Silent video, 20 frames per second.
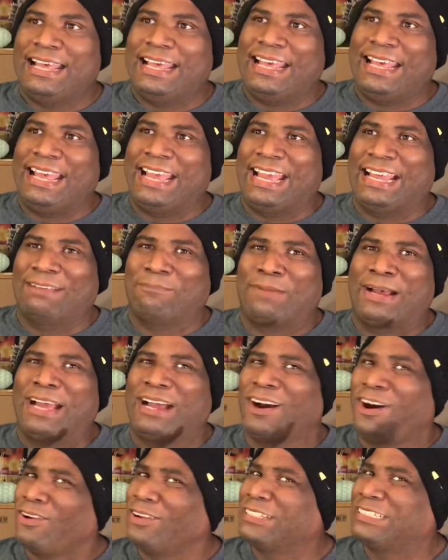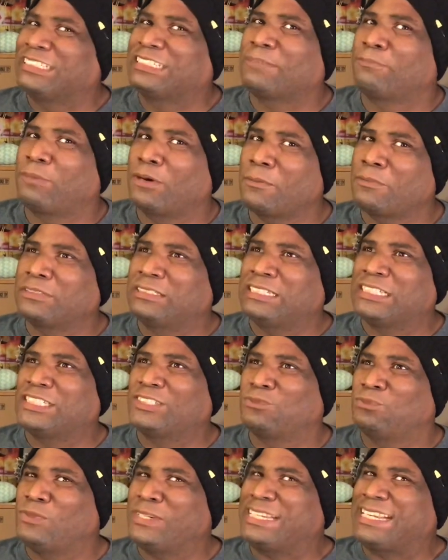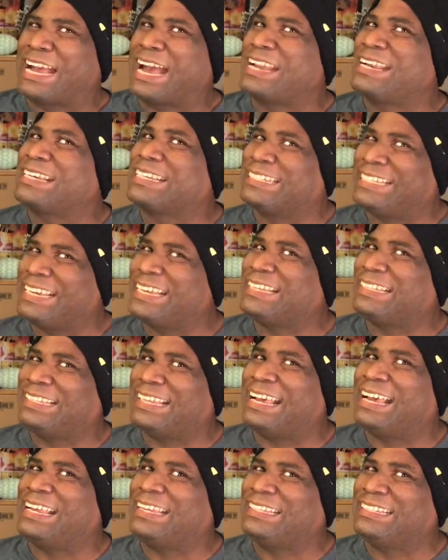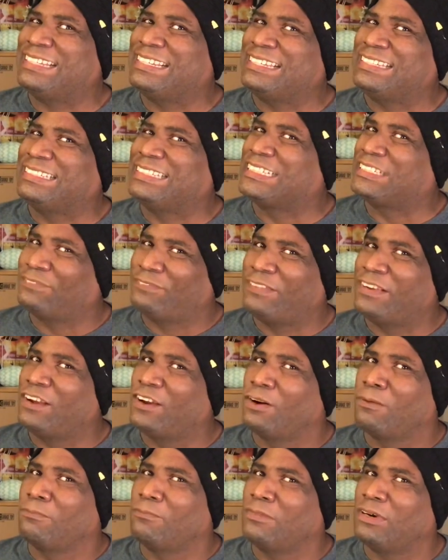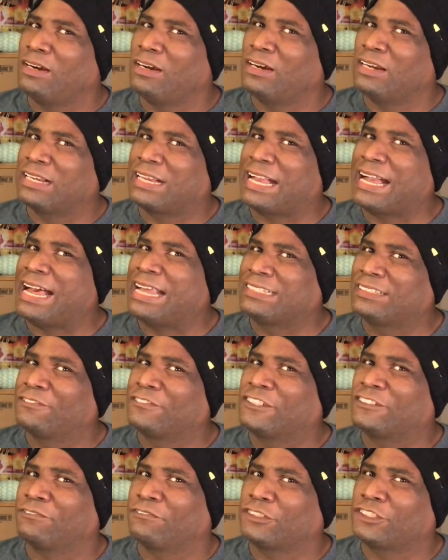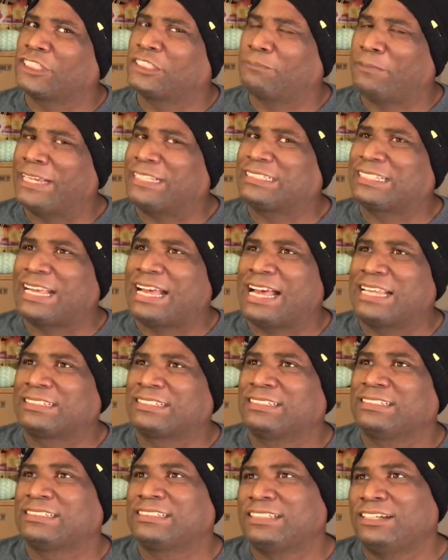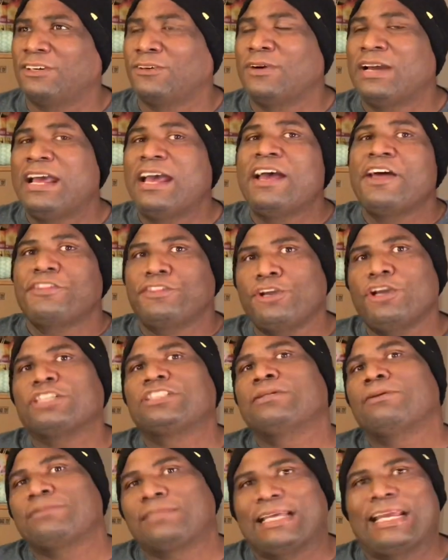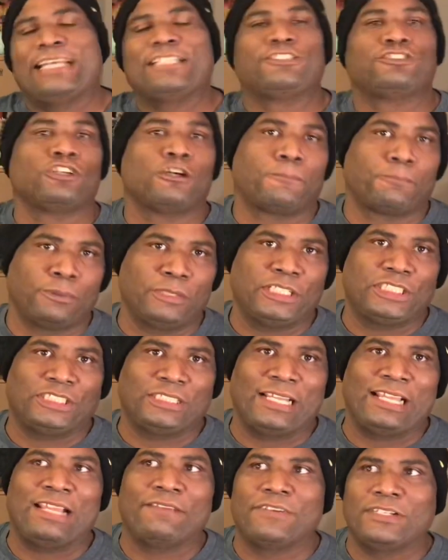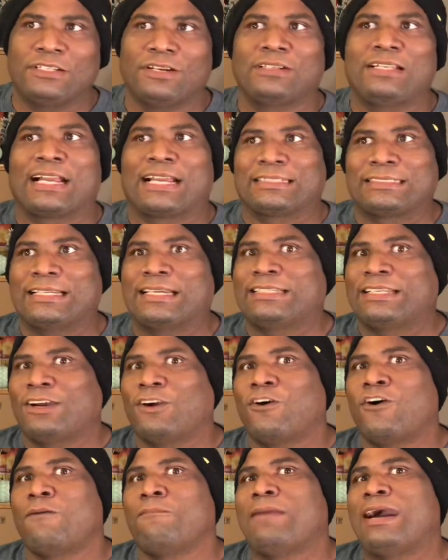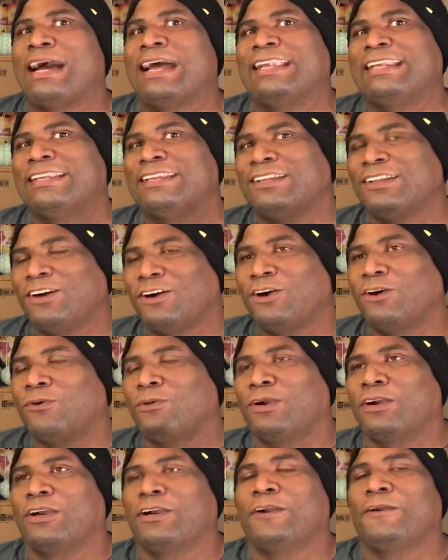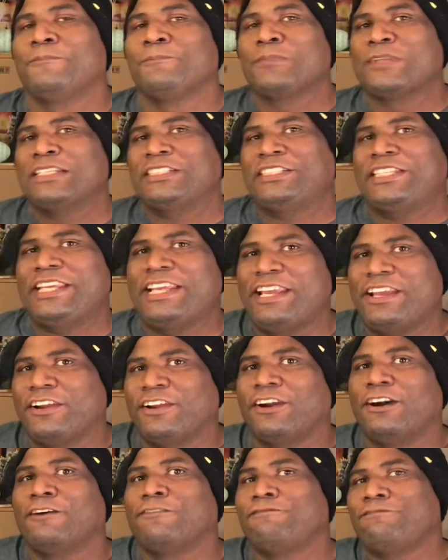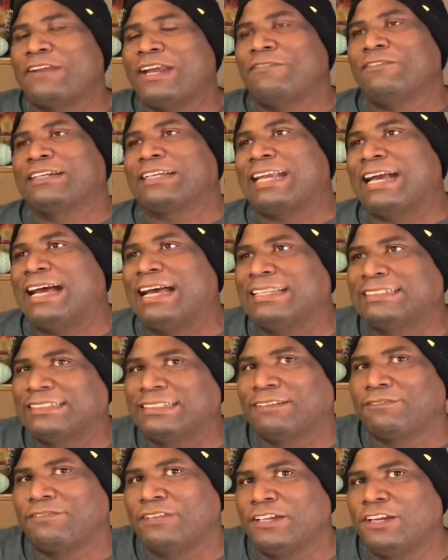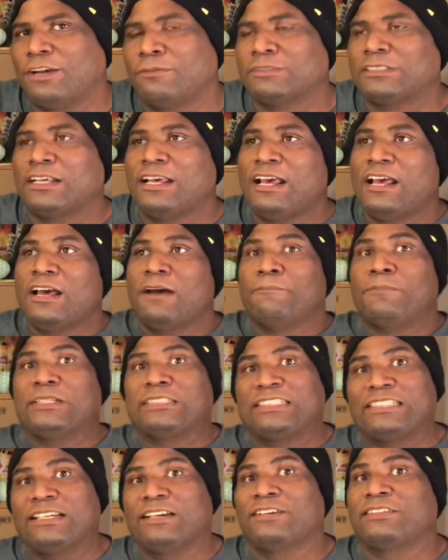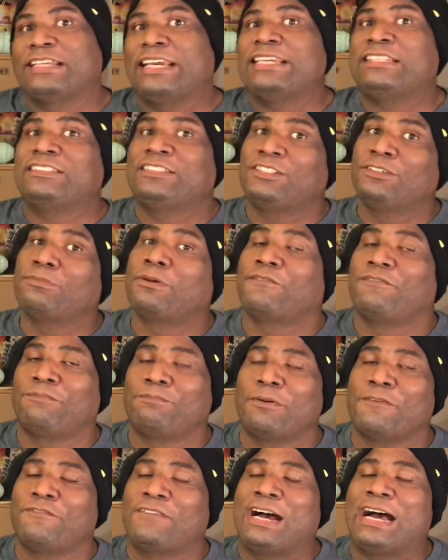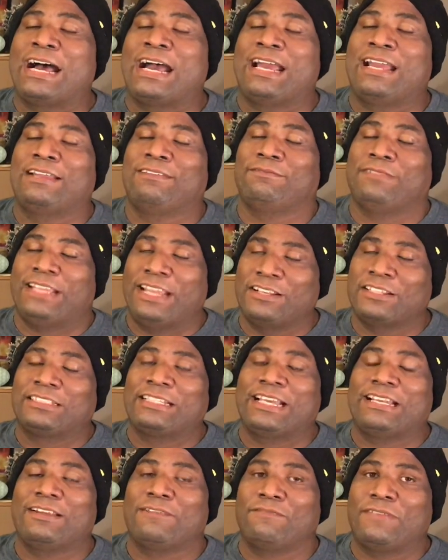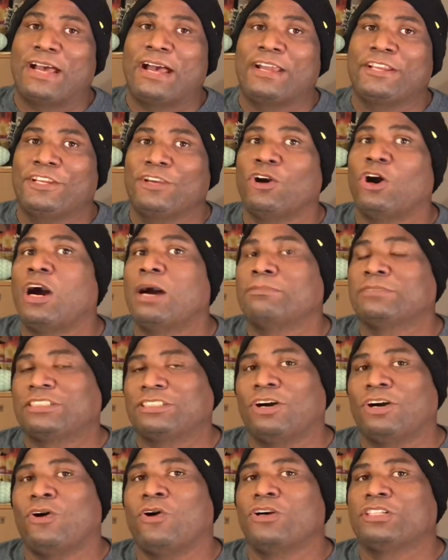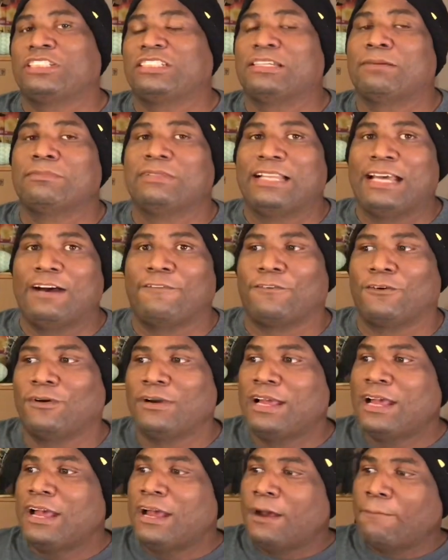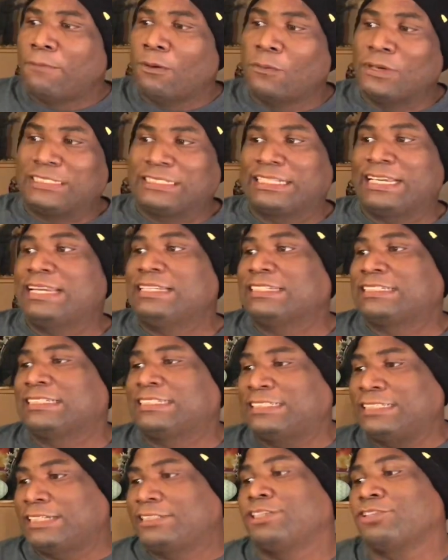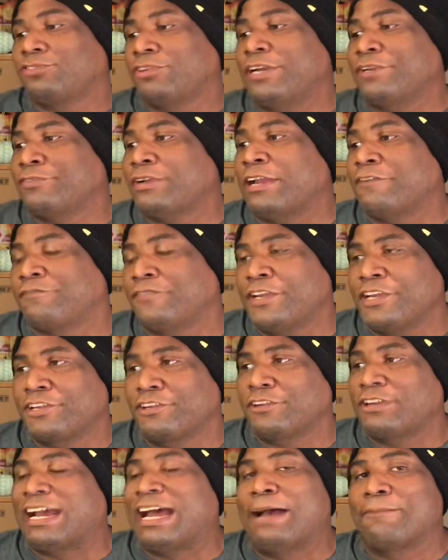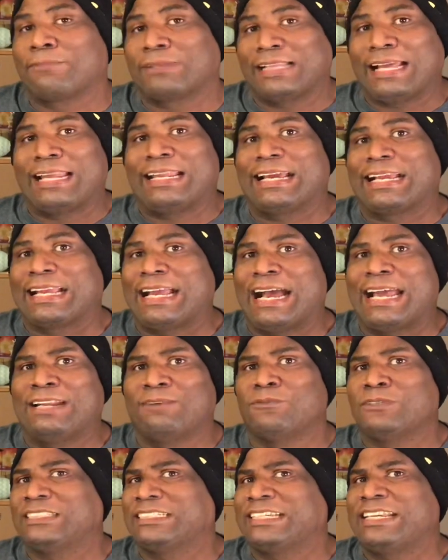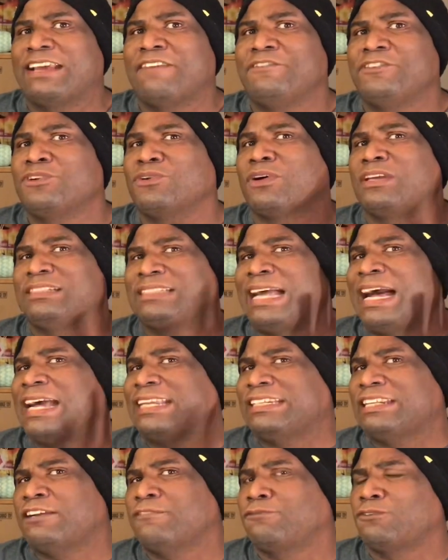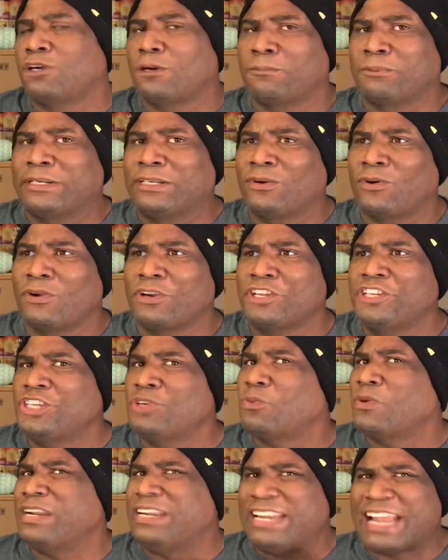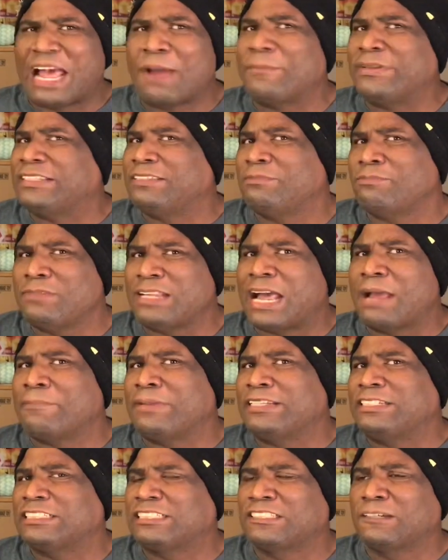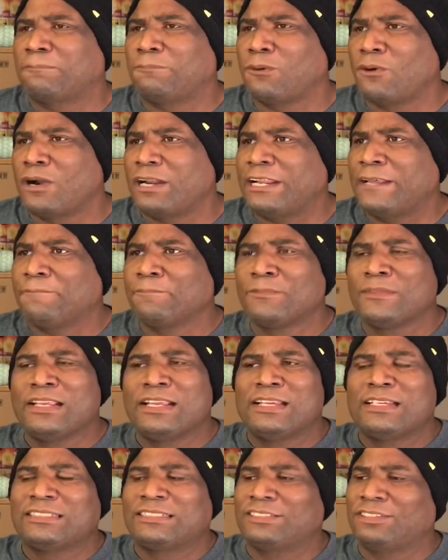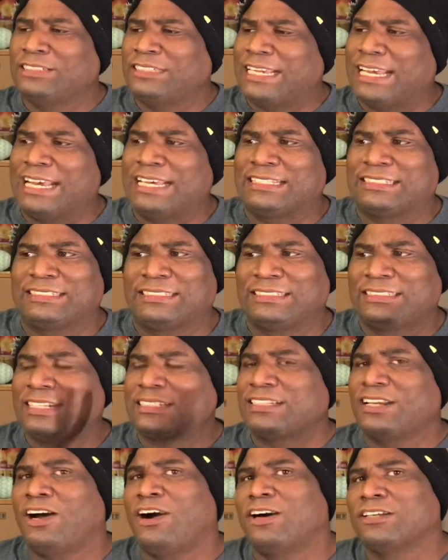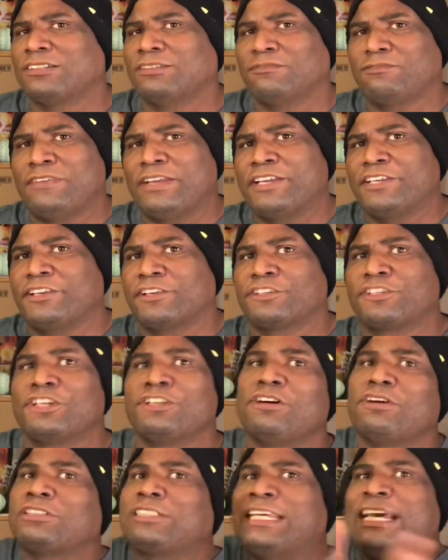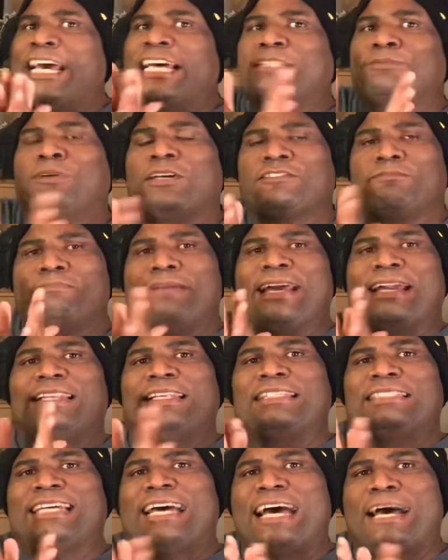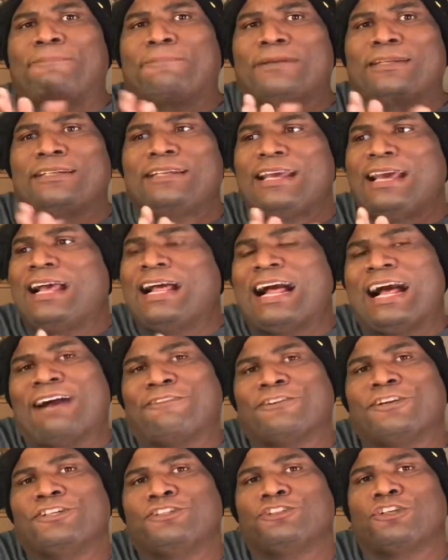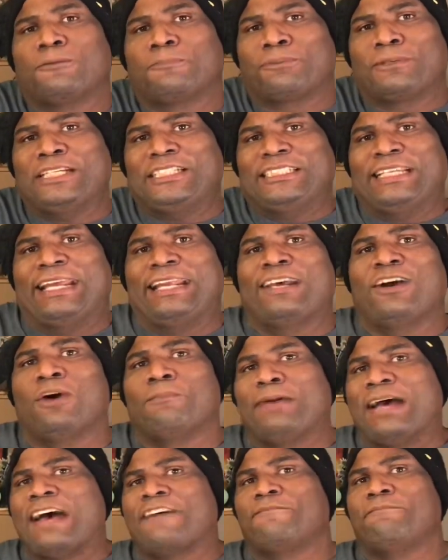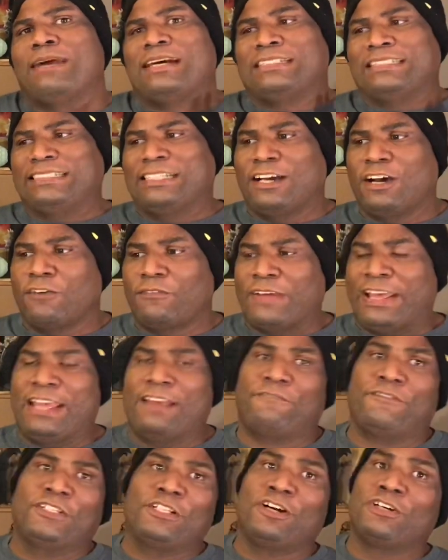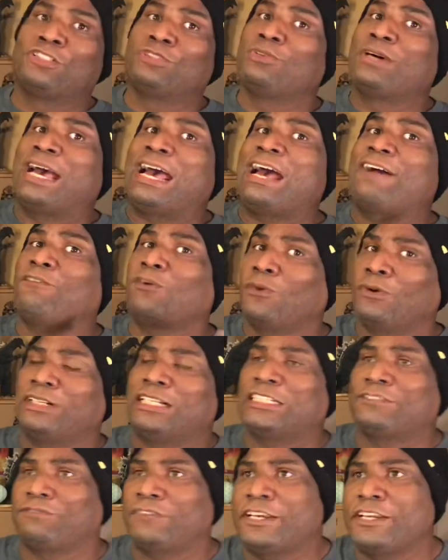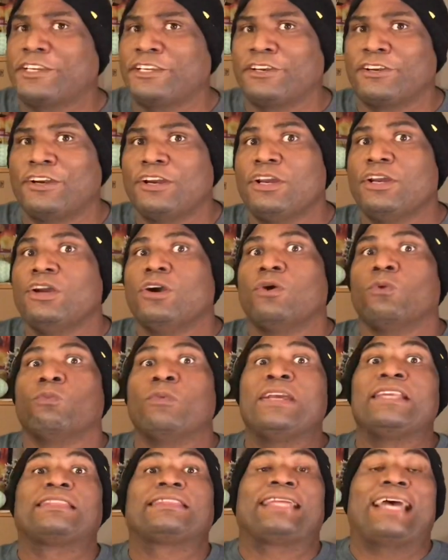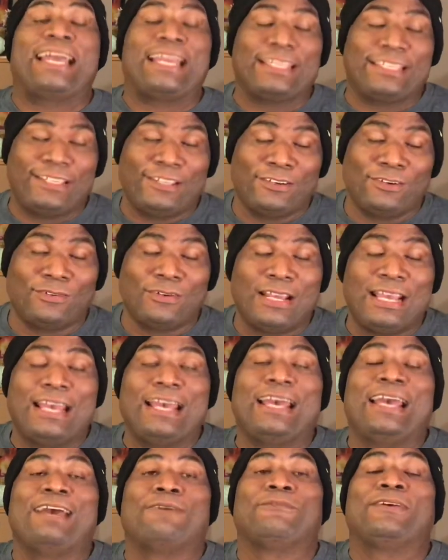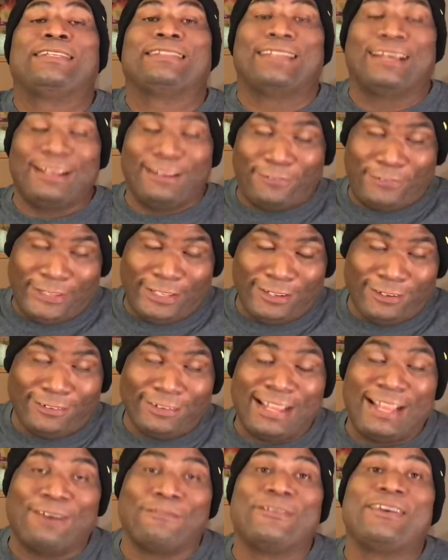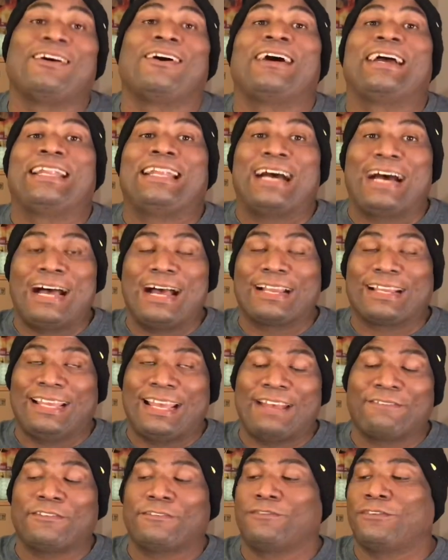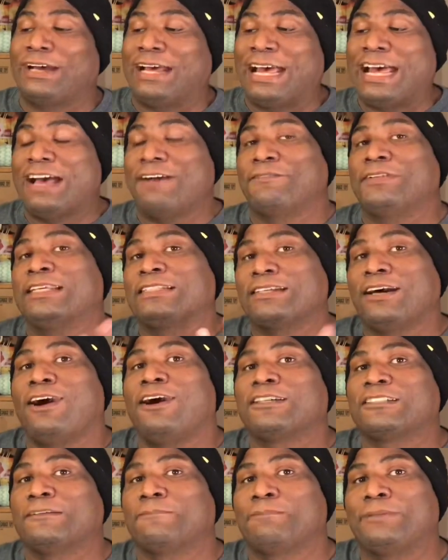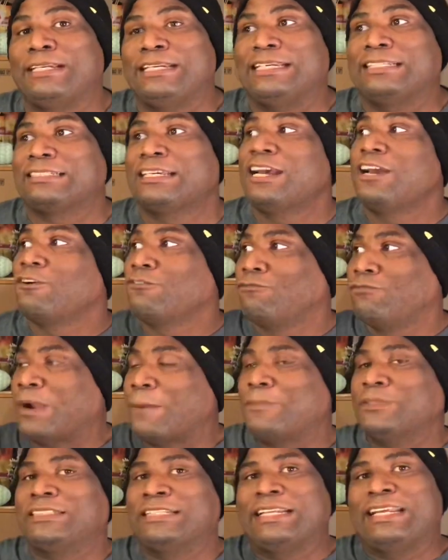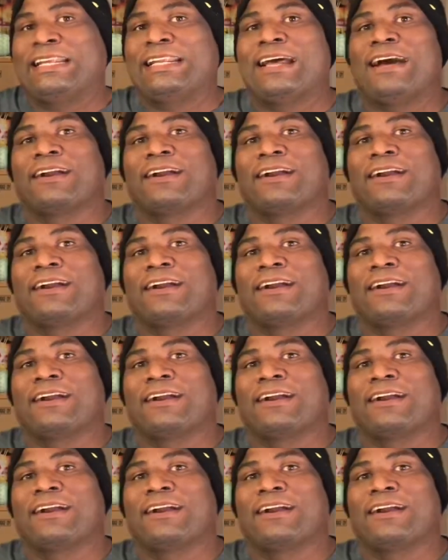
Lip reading: And by all intents and purposes, we kind of get that in this film, Godzilla versus Space Godzilla. So there are some things to appreciate, even though, like I said, they're on my lower tier of favorite Godzilla films, but still they do provide entertaining value on some level. But once again, this is such a great figure. I'm glad I got it. Once again, if you are locked in for a pre-order, you would not be disappointed. So yes, such an awesome figure. Kudos to X Plus for making this happen. I really do appreciate it on behalf of myself, and for those who have ordered this figure, we thank you and we love you, and we are in hog heaven for having this awesome piece represented in our